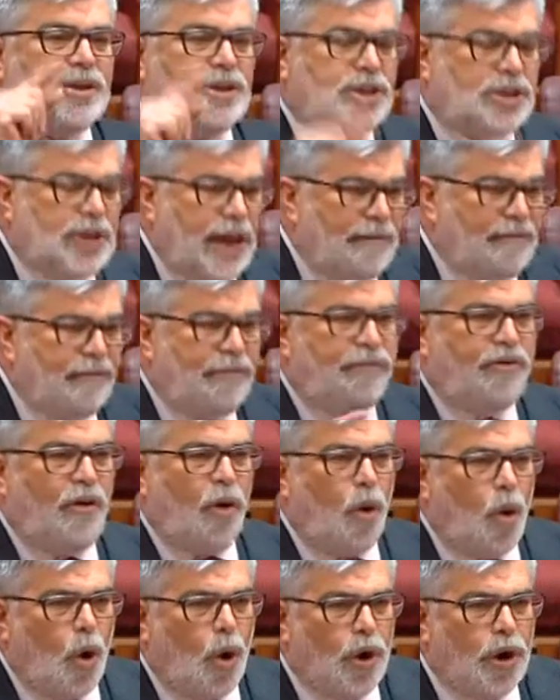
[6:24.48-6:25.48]
step
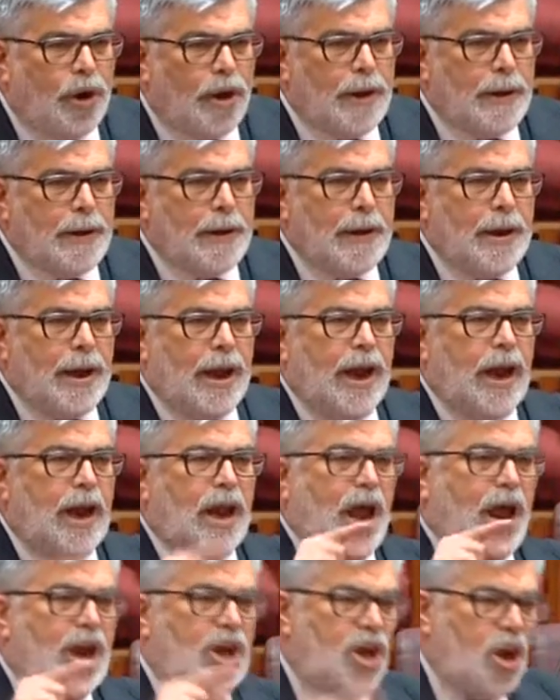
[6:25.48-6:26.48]
forward
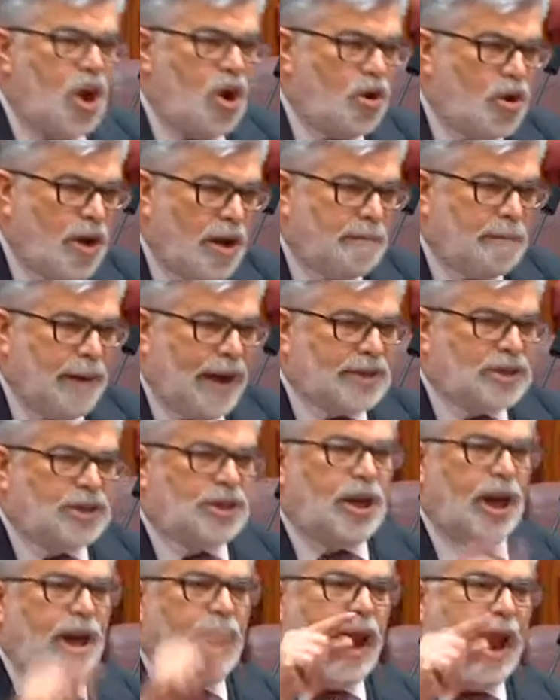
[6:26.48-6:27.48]
in a
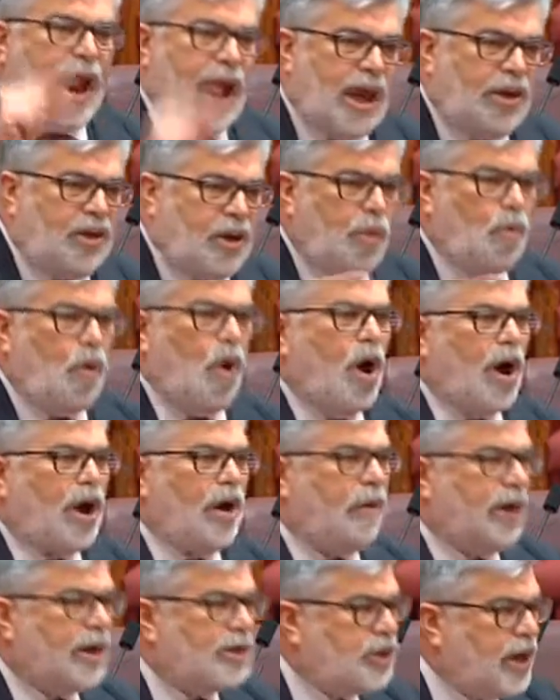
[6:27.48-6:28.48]
union-busting,
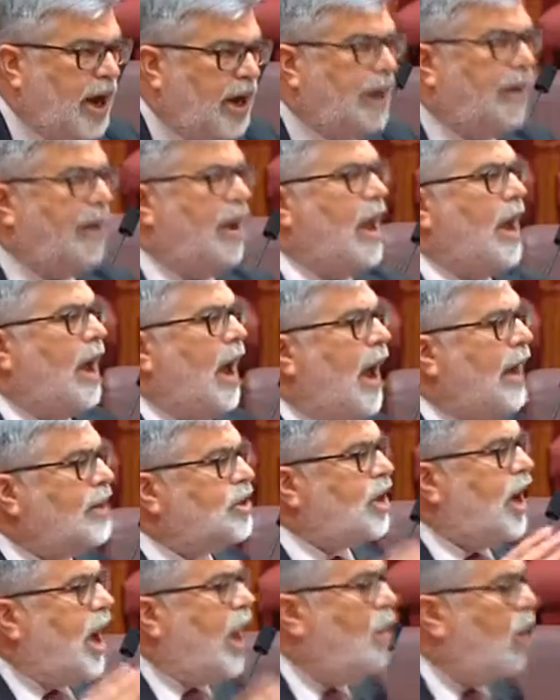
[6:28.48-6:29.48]
anti-worker agenda,
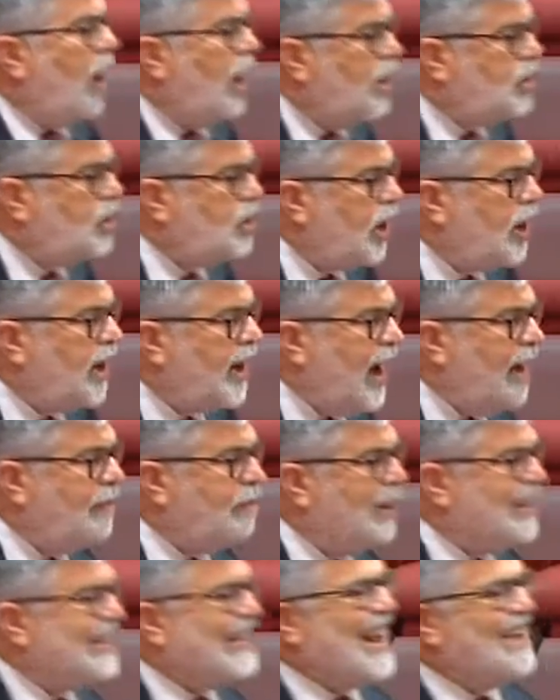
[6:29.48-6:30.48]
as coalition
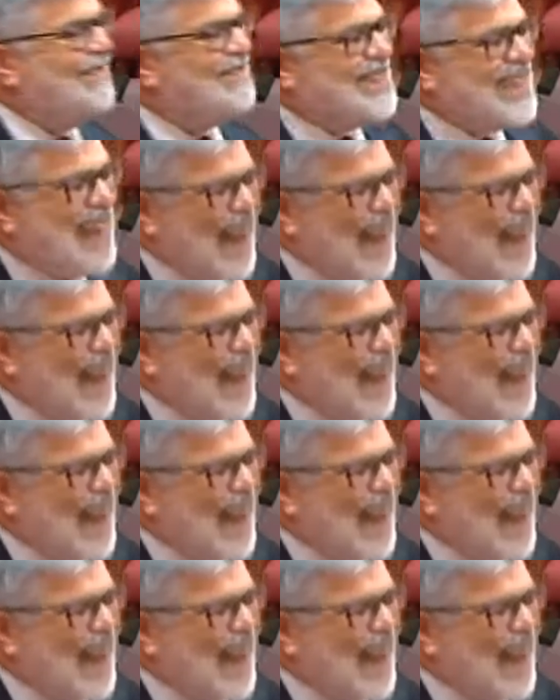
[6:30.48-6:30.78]
governments have